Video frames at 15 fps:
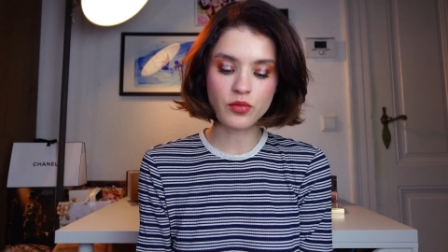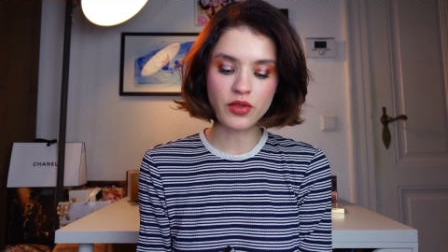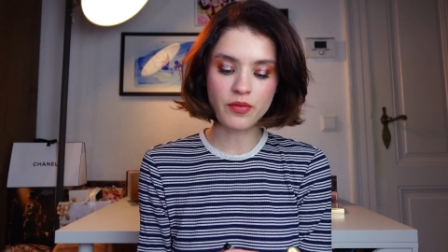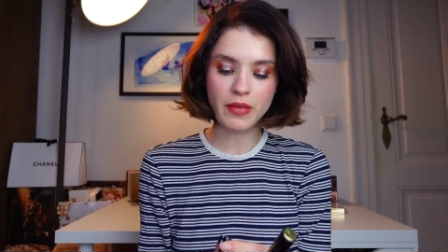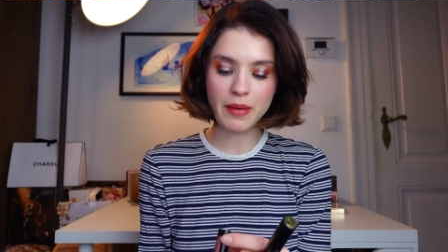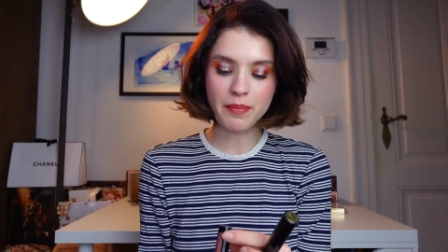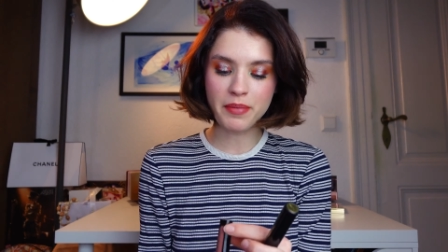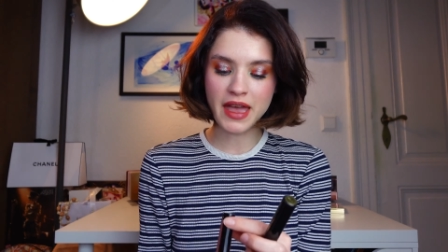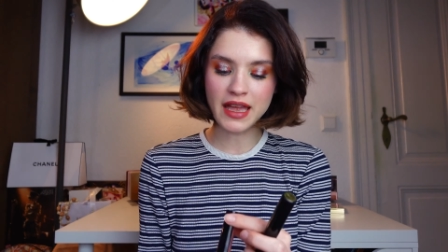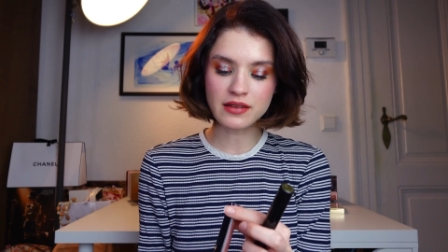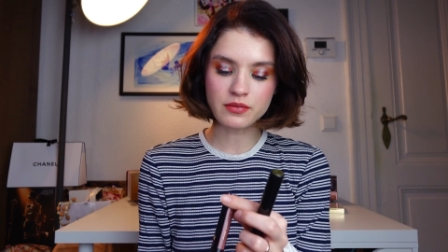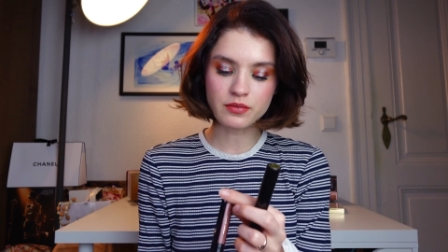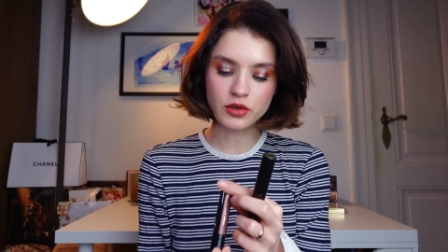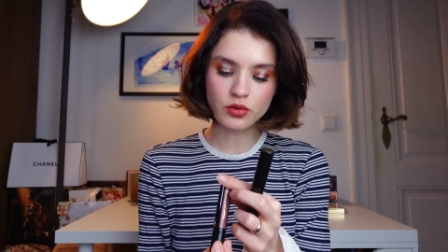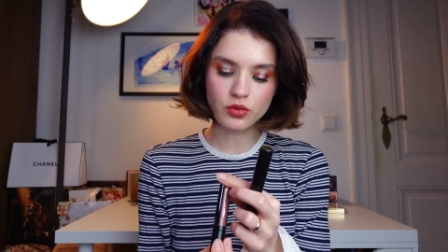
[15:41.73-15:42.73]
with my
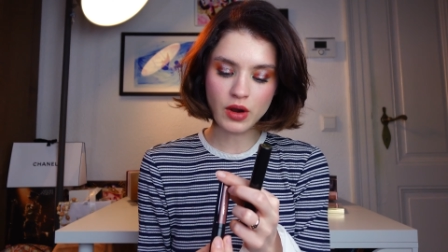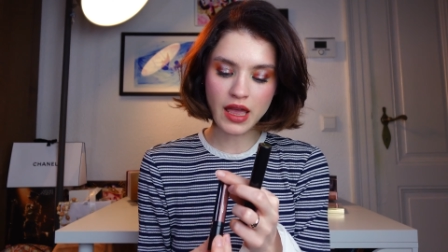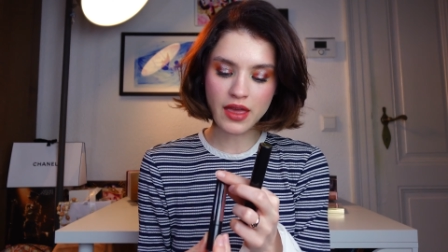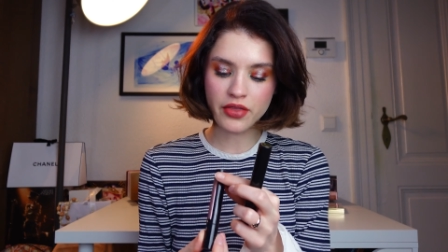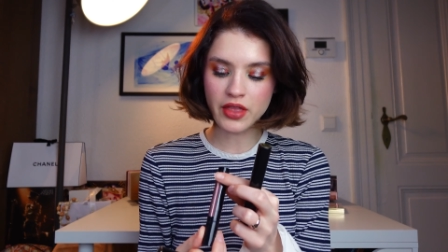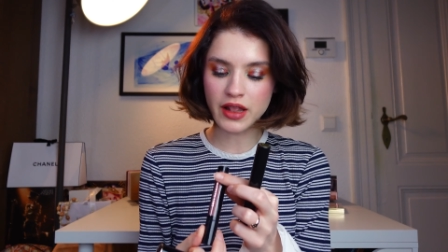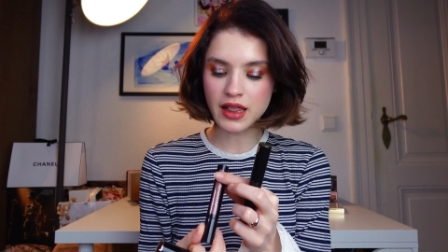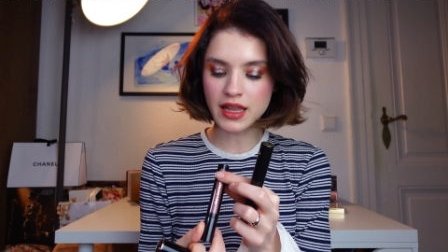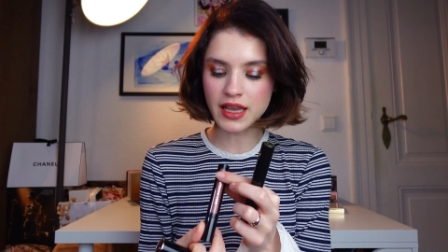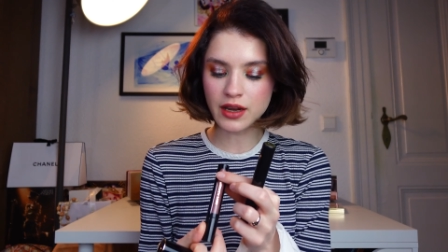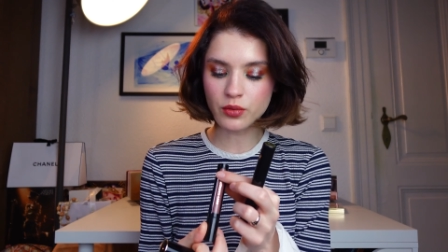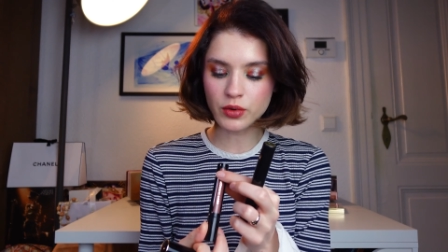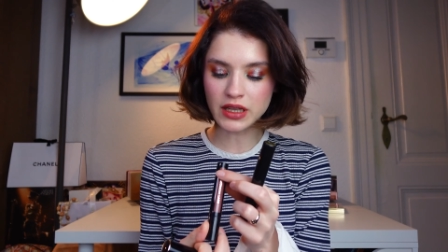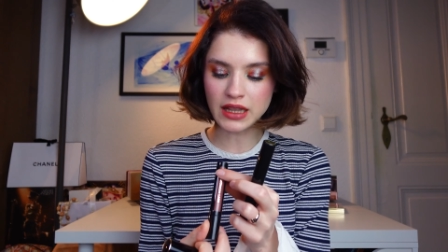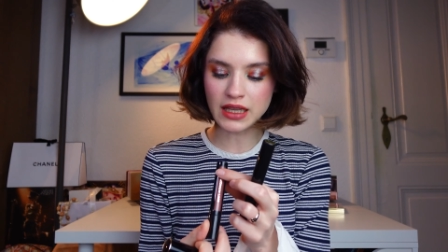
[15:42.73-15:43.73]
Pat McGrath liquid